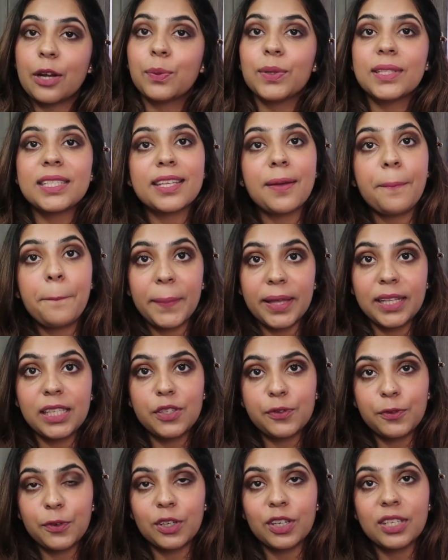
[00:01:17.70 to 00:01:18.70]
With some
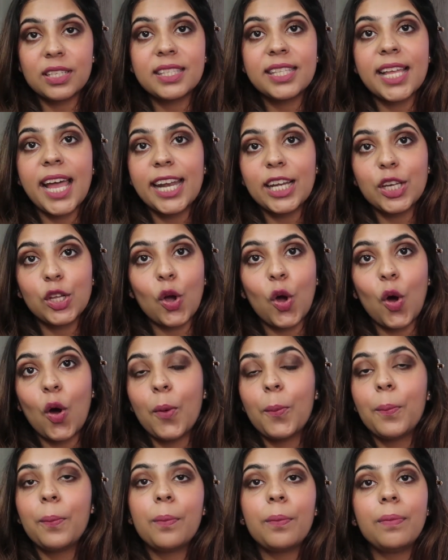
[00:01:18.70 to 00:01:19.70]
myths first, that
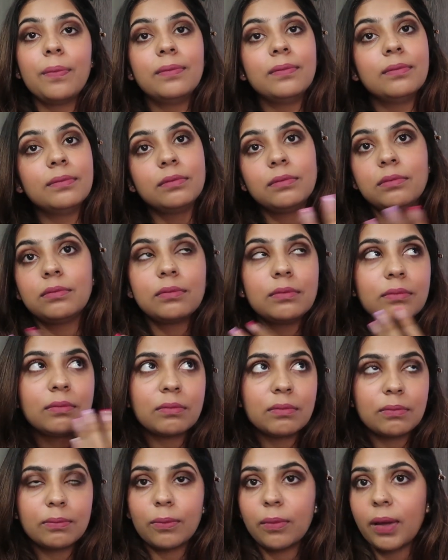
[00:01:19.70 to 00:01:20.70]
your
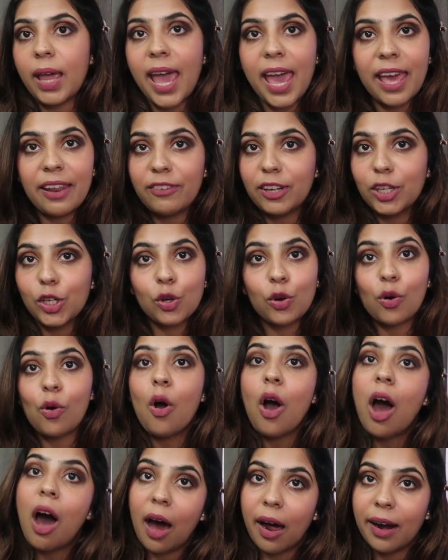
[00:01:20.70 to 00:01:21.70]
hair will
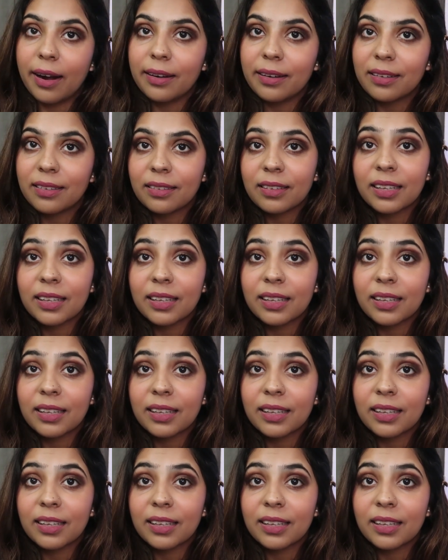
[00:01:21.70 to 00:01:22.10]
grow hard.